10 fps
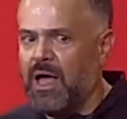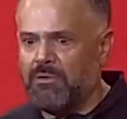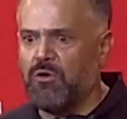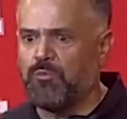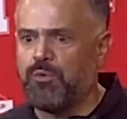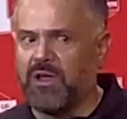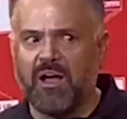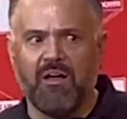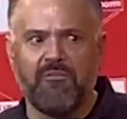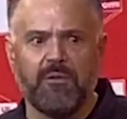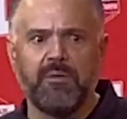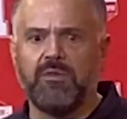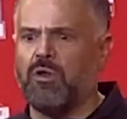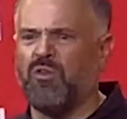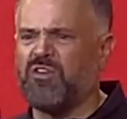I was always pretty confident. But,
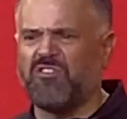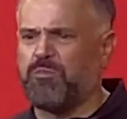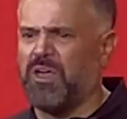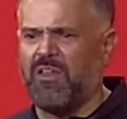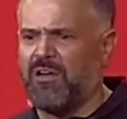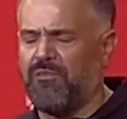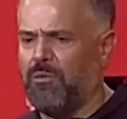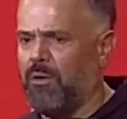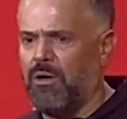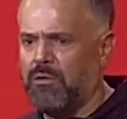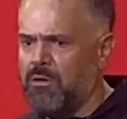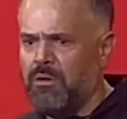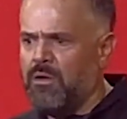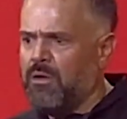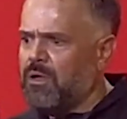those guys have played a lot of football.
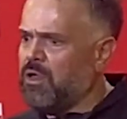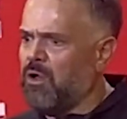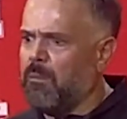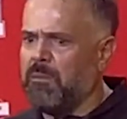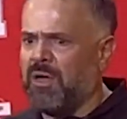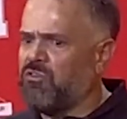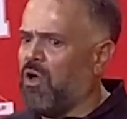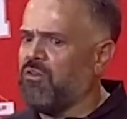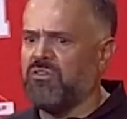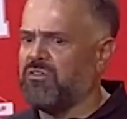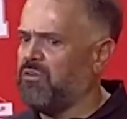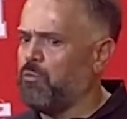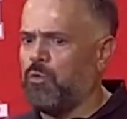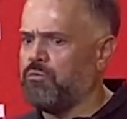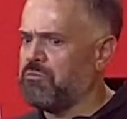I mean, Mike Dawson's
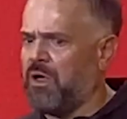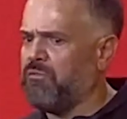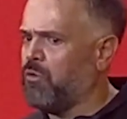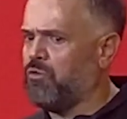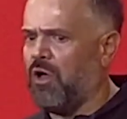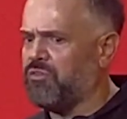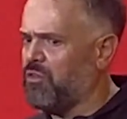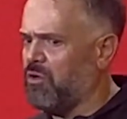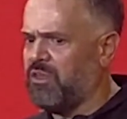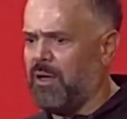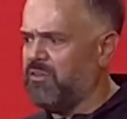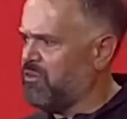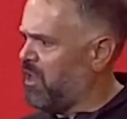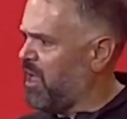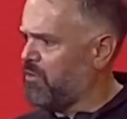I've known Dawson a long time. He's
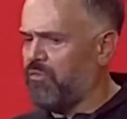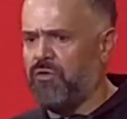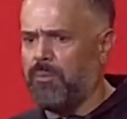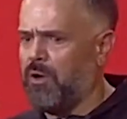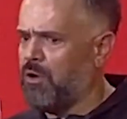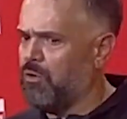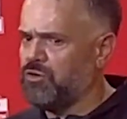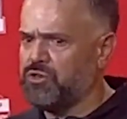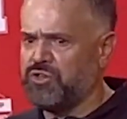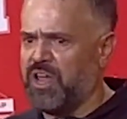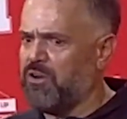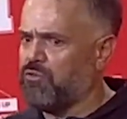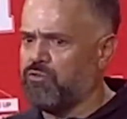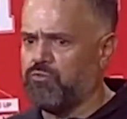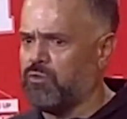a heck of a football coach.
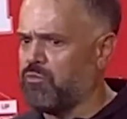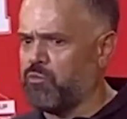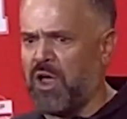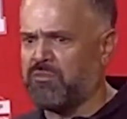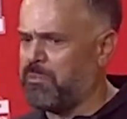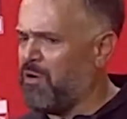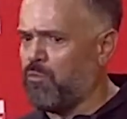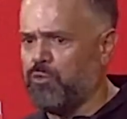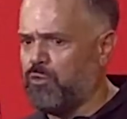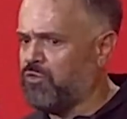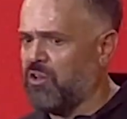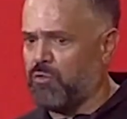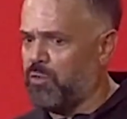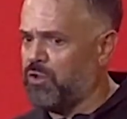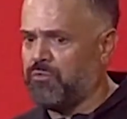Chenander's, Barrett Ruud, those guys
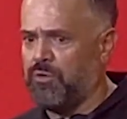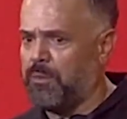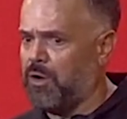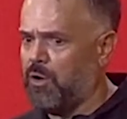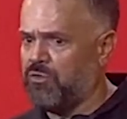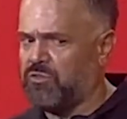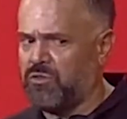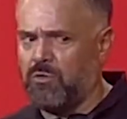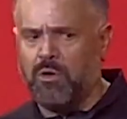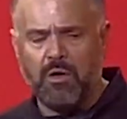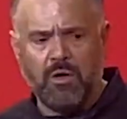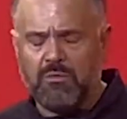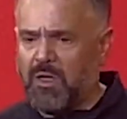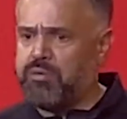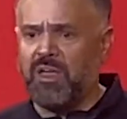are really good football coaches. So
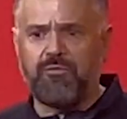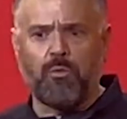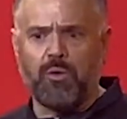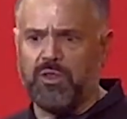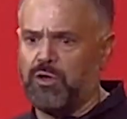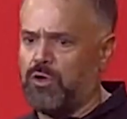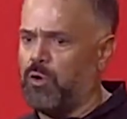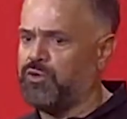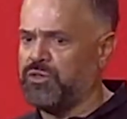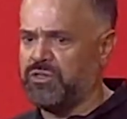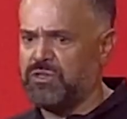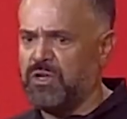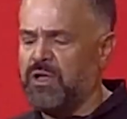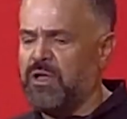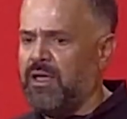they played for really good coaches.
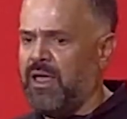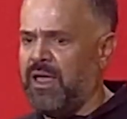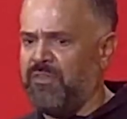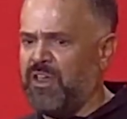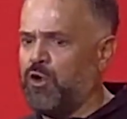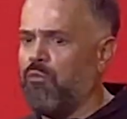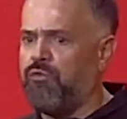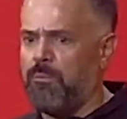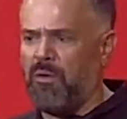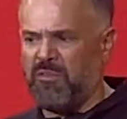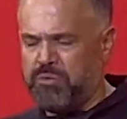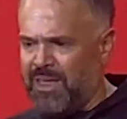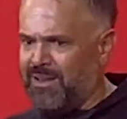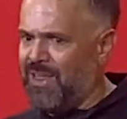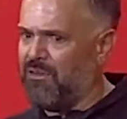And they know football, and they
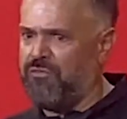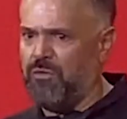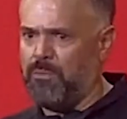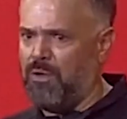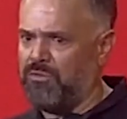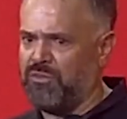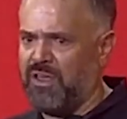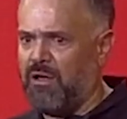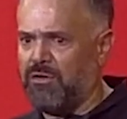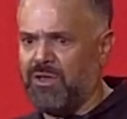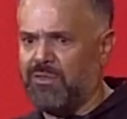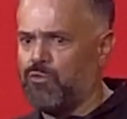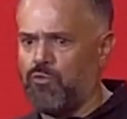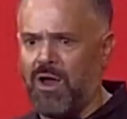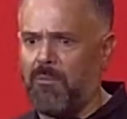played a lot of football. So now you got
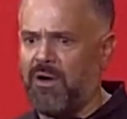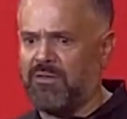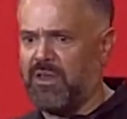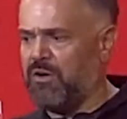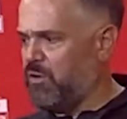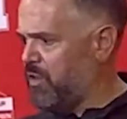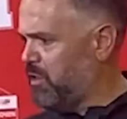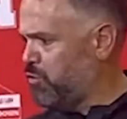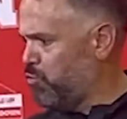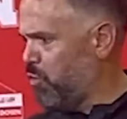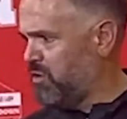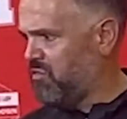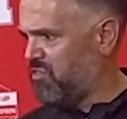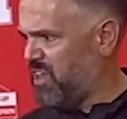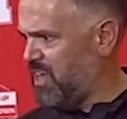Luke Reimer out there. He knew one
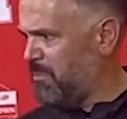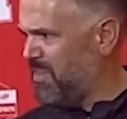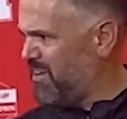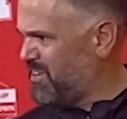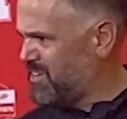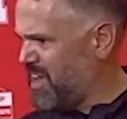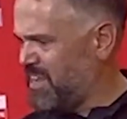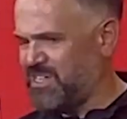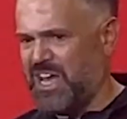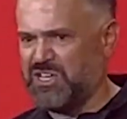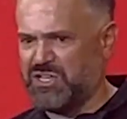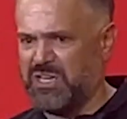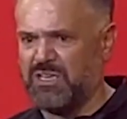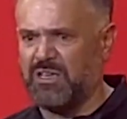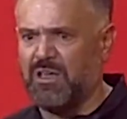scheme, and now he just kind of changes
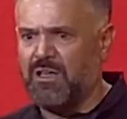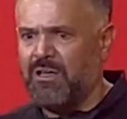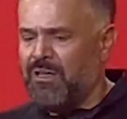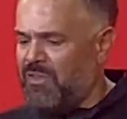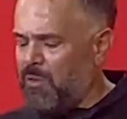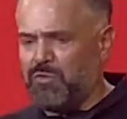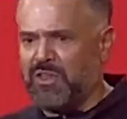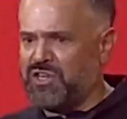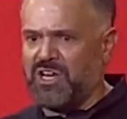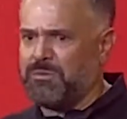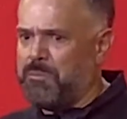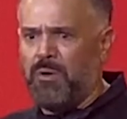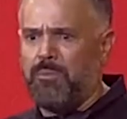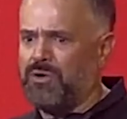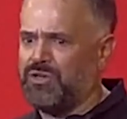it. And they went through that change. But
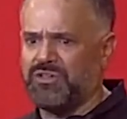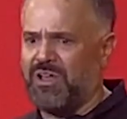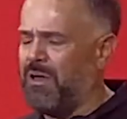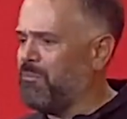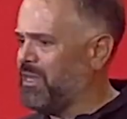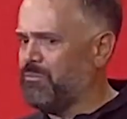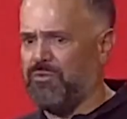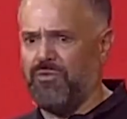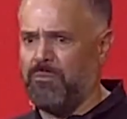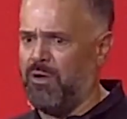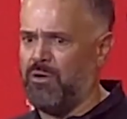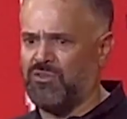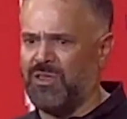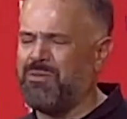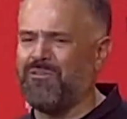Bill Bush is an unbelievable football
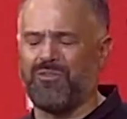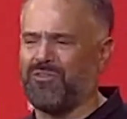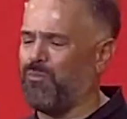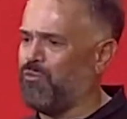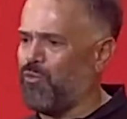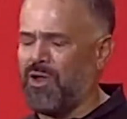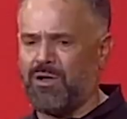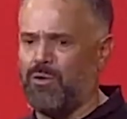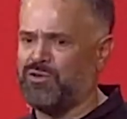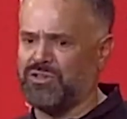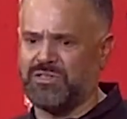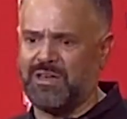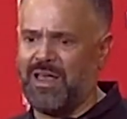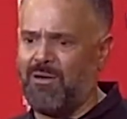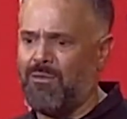coach. They played for some great coaches, and
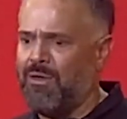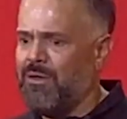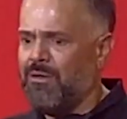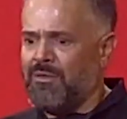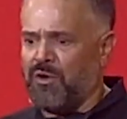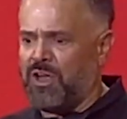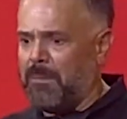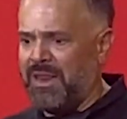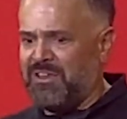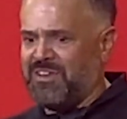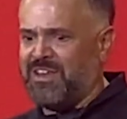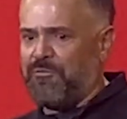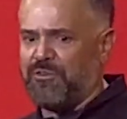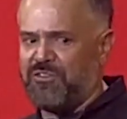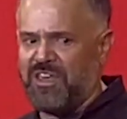now they're coming in. It's a
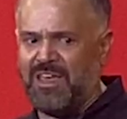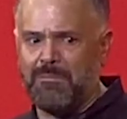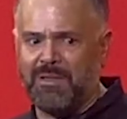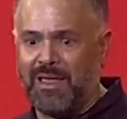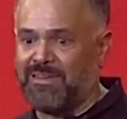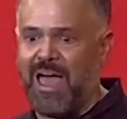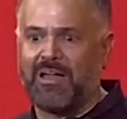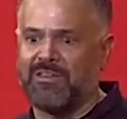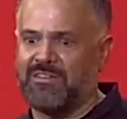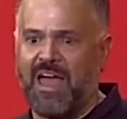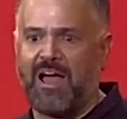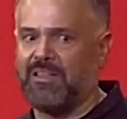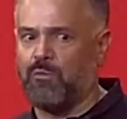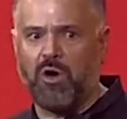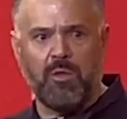different scheme, but like tackling's
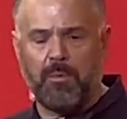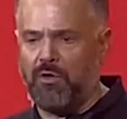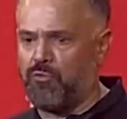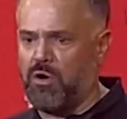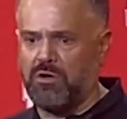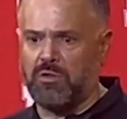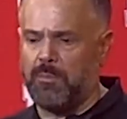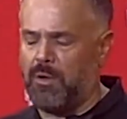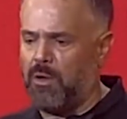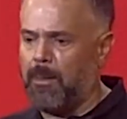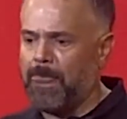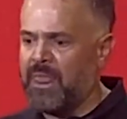tackling, running the ball is running to the ball.